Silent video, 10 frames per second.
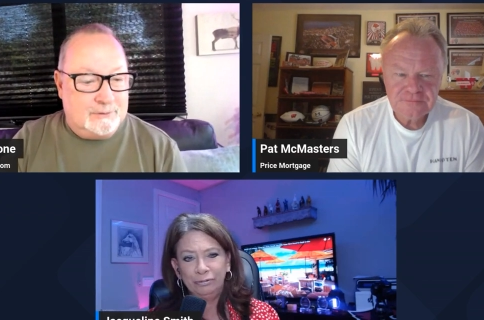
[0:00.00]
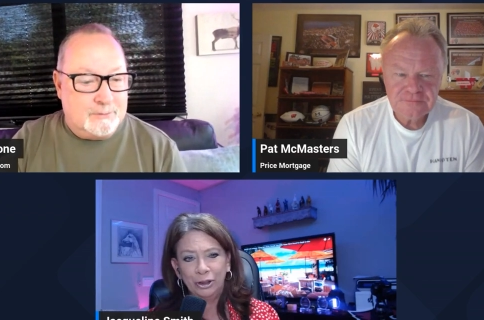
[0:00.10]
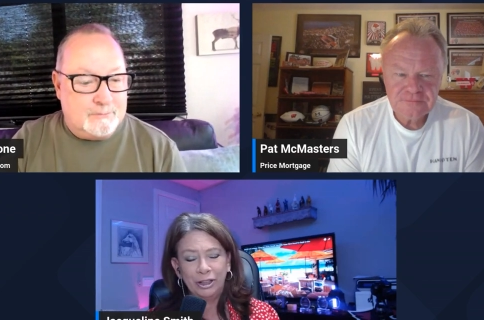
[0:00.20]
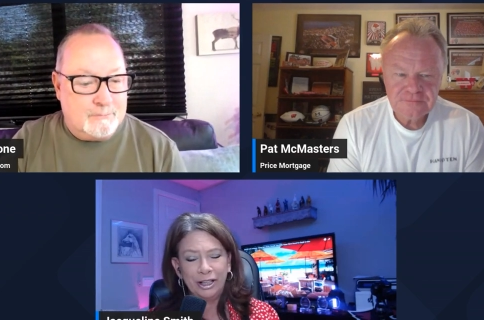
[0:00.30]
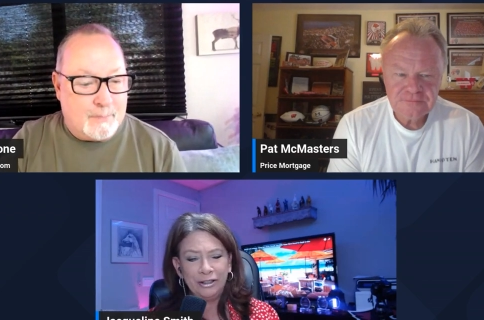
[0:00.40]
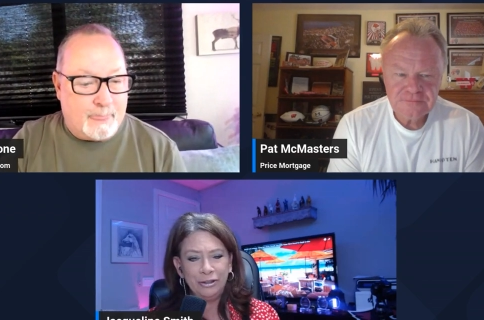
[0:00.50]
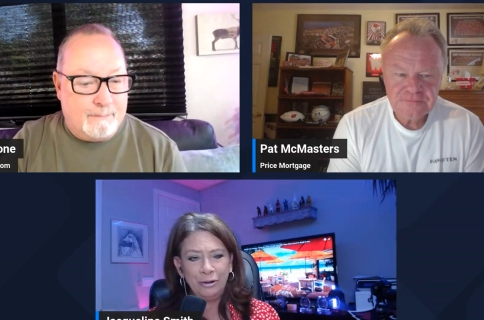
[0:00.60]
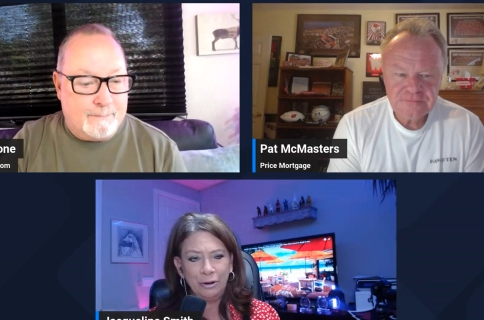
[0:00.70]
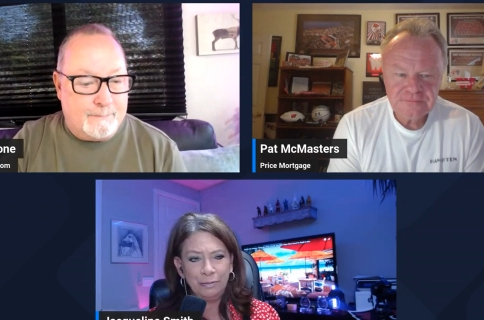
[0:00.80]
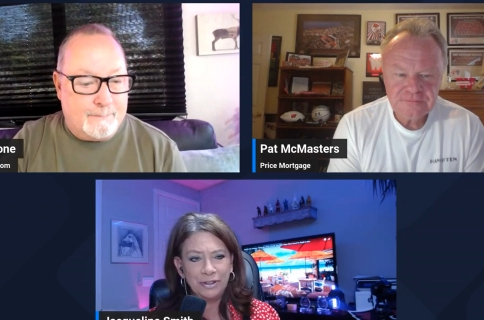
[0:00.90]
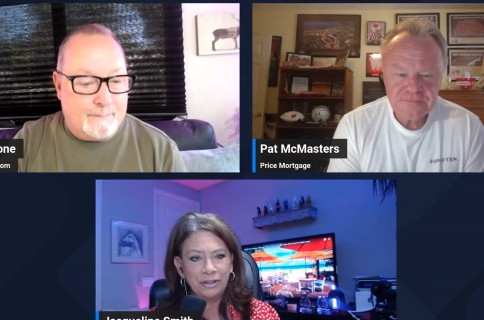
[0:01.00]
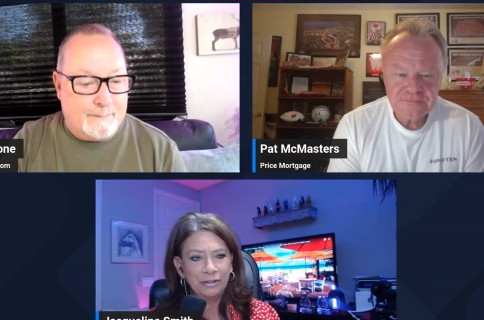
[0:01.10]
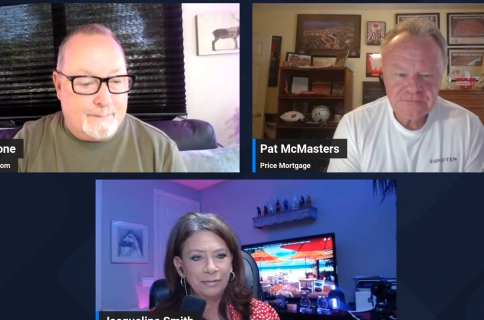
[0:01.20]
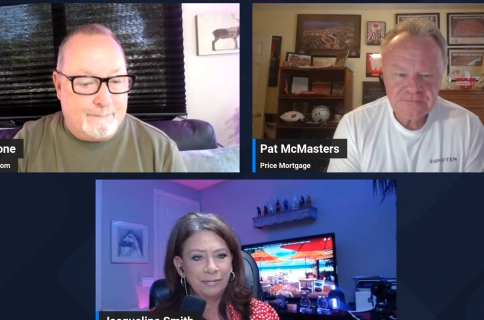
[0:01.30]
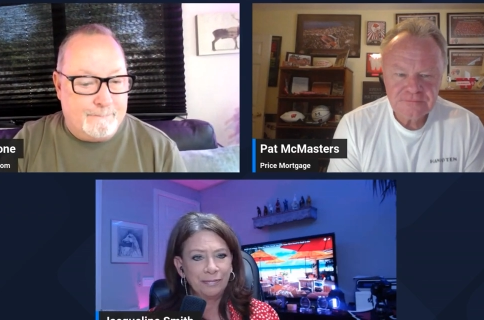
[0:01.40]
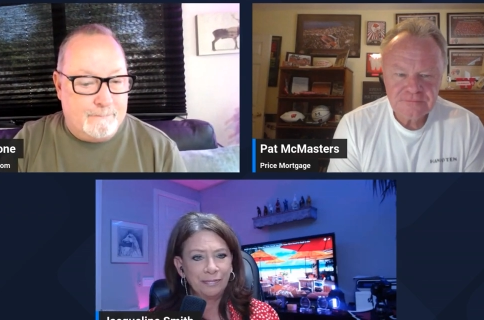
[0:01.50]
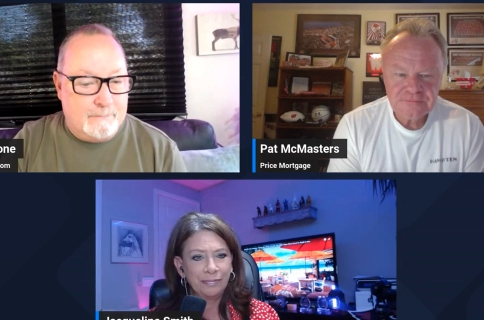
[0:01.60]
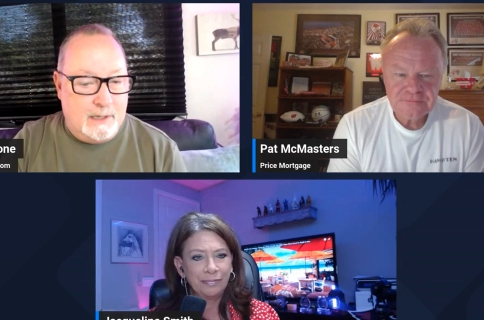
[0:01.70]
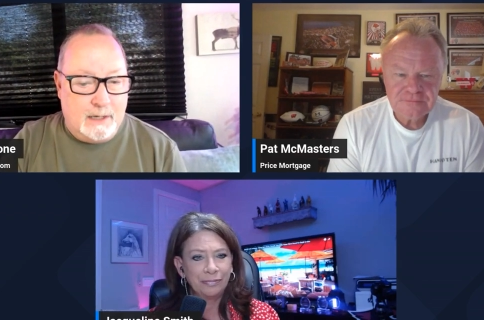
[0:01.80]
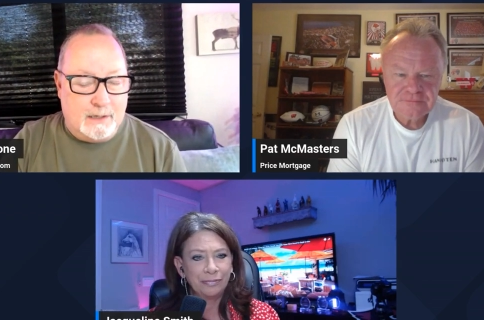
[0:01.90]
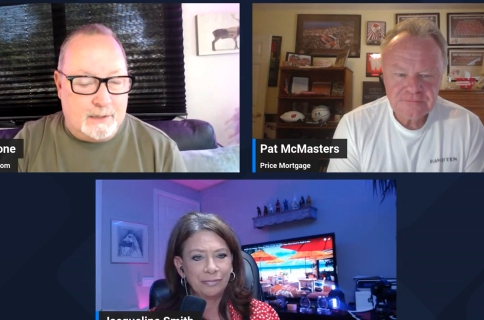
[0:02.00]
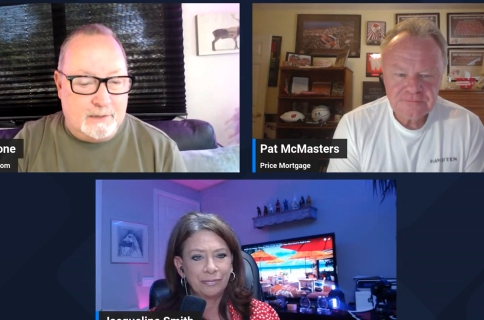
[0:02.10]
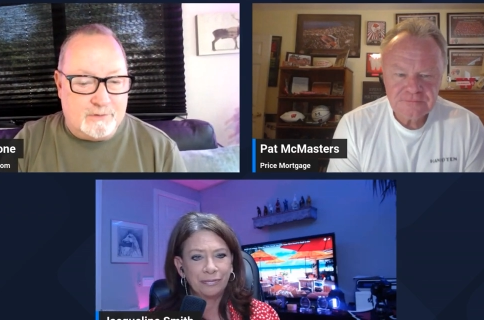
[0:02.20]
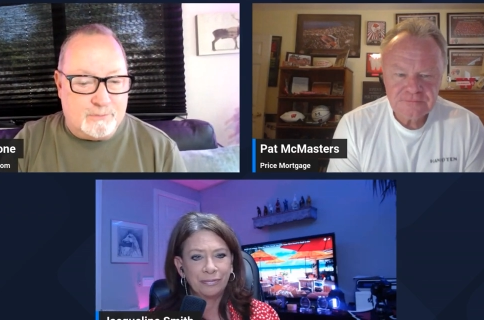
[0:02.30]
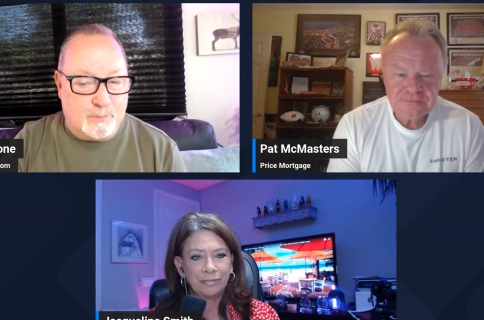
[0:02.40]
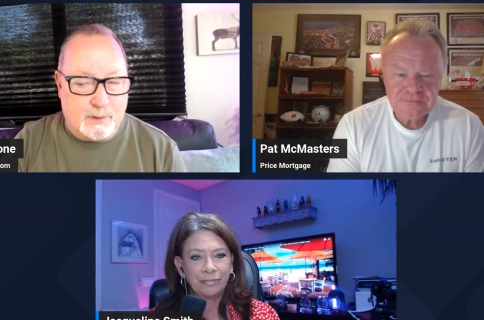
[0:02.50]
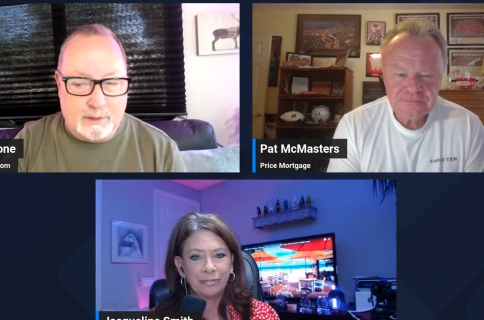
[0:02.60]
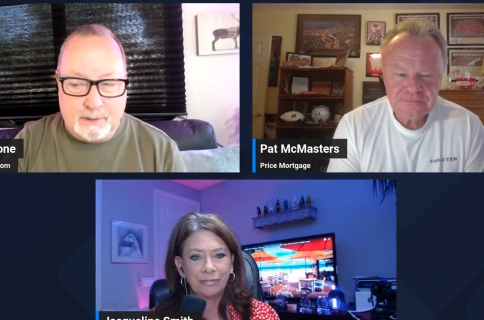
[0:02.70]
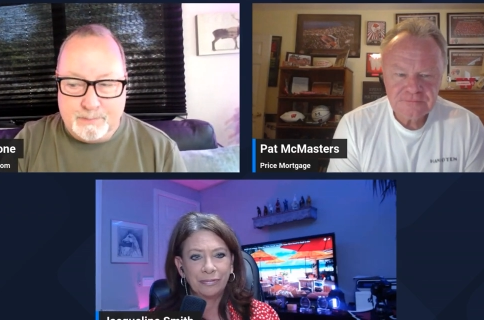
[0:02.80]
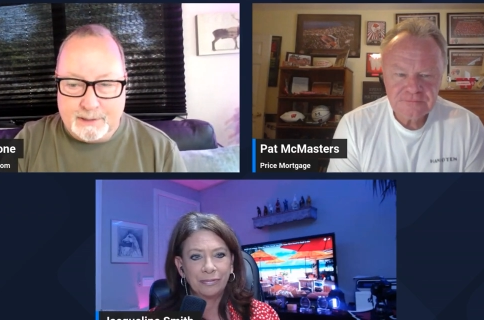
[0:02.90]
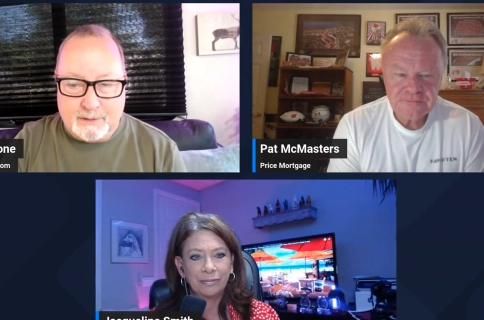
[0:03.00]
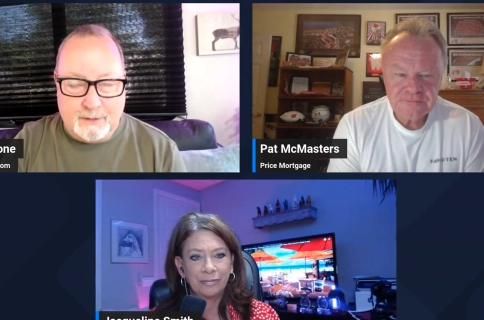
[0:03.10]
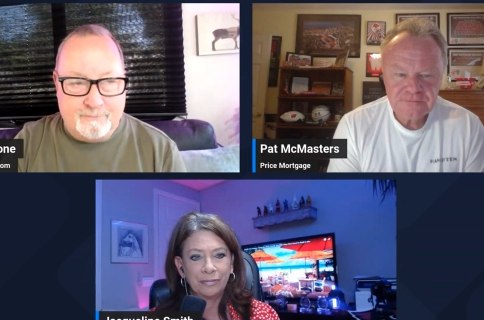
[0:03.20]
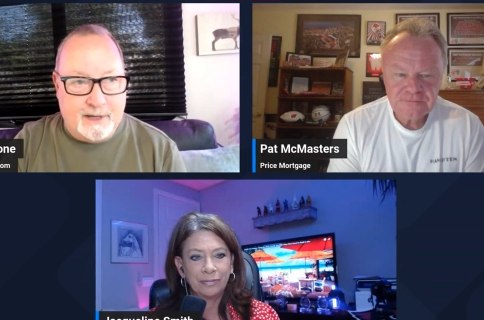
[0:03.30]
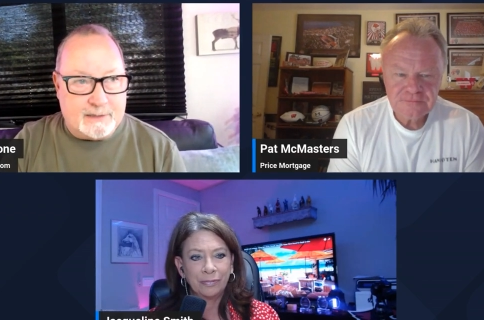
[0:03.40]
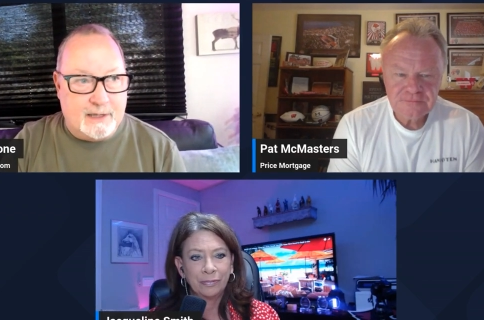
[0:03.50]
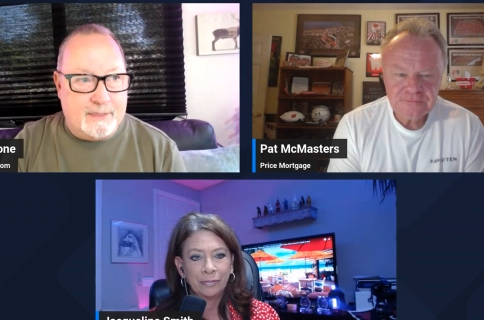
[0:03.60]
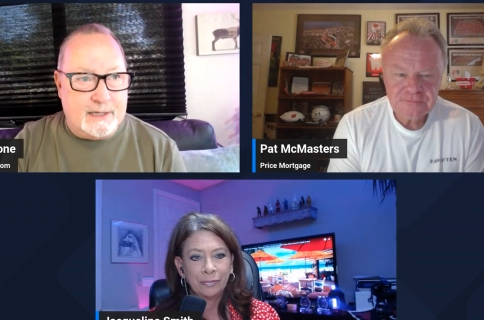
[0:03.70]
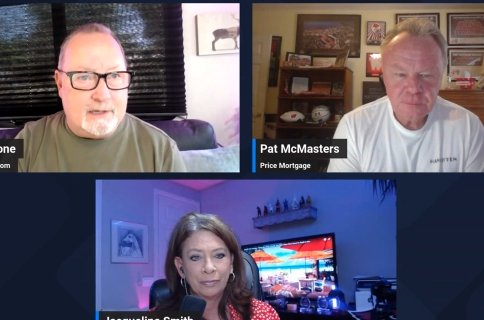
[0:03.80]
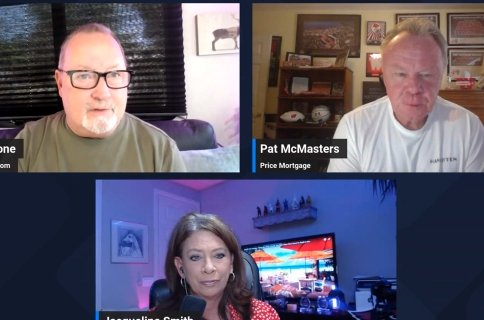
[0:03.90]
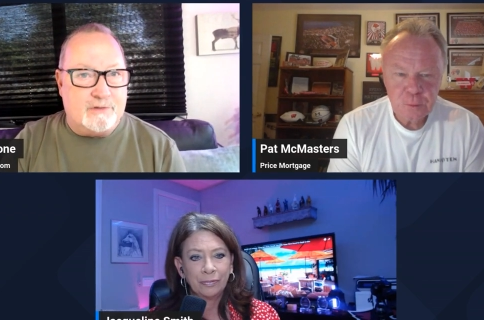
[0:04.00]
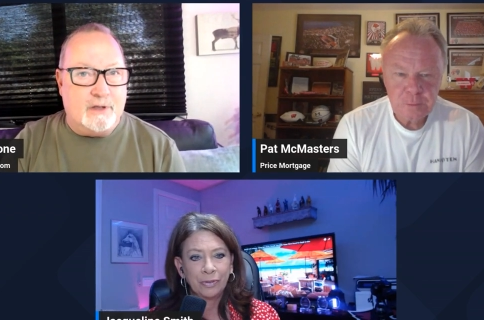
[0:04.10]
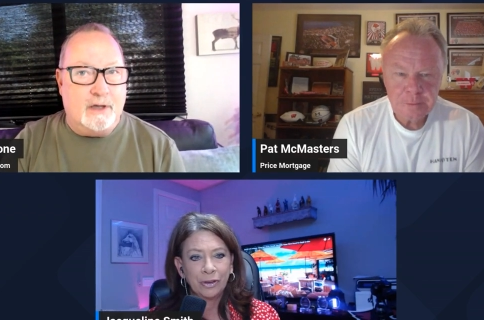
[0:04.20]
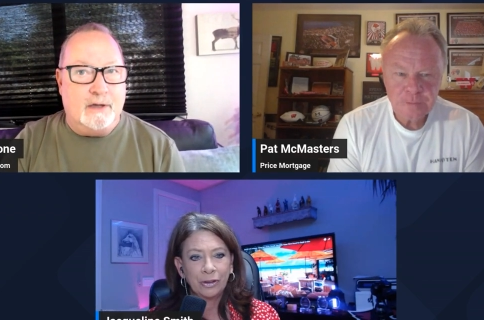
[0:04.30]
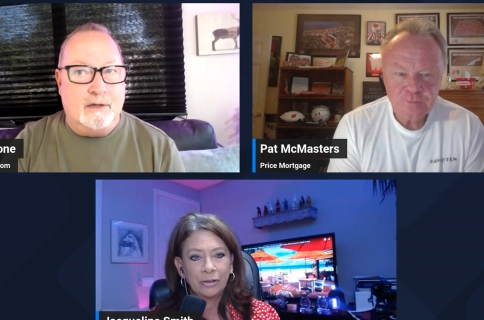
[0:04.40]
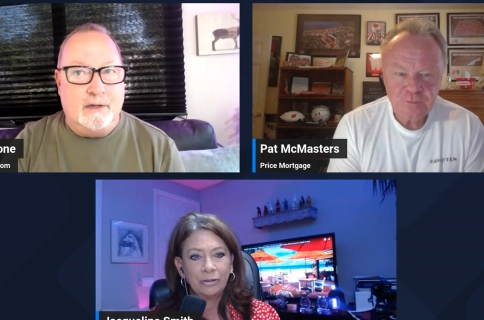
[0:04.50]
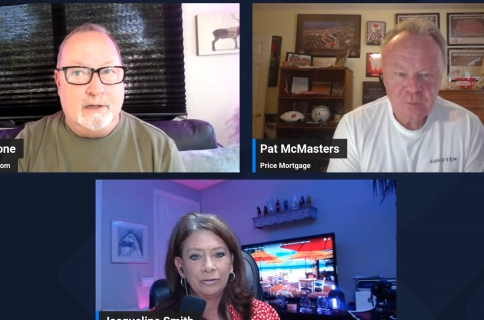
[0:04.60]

Speaker 1: looking at new homes.
Speaker 2: Yeah, it's really picked up. In fact, I think it's 50%